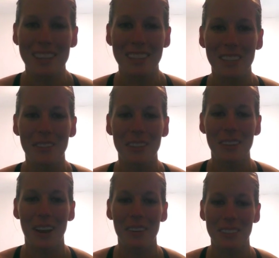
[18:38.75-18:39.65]
easier when
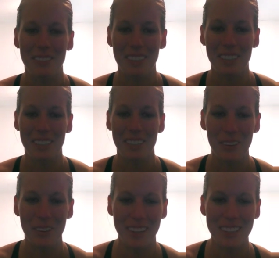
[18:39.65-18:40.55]
you have something to
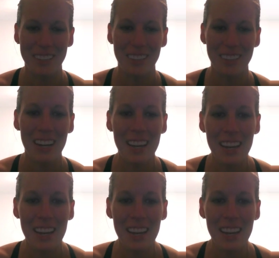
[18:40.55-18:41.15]
hold on to.